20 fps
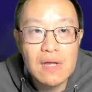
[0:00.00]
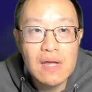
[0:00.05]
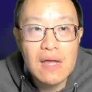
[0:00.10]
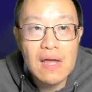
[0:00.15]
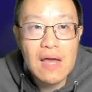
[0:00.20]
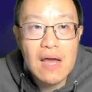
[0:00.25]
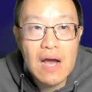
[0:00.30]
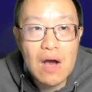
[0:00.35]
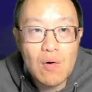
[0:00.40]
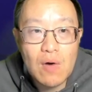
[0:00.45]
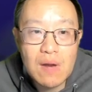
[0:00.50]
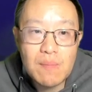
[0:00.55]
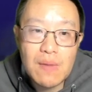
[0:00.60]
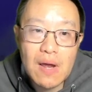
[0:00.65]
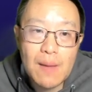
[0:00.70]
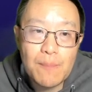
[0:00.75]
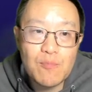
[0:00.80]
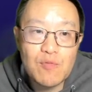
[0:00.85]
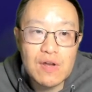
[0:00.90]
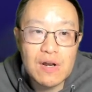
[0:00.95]
how
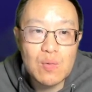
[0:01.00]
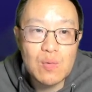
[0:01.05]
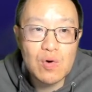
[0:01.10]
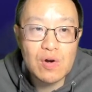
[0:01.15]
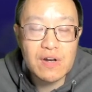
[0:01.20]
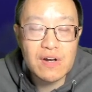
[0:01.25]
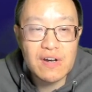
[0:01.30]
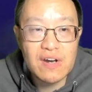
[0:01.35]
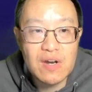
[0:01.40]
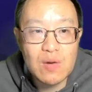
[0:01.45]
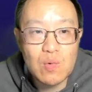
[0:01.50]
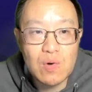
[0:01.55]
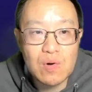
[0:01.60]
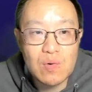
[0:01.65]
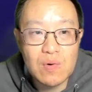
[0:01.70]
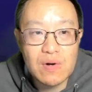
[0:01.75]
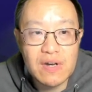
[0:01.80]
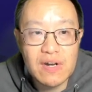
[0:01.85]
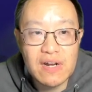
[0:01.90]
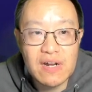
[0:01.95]
Nmap really works. Does anyone
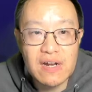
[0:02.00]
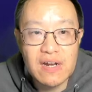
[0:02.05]
want to take a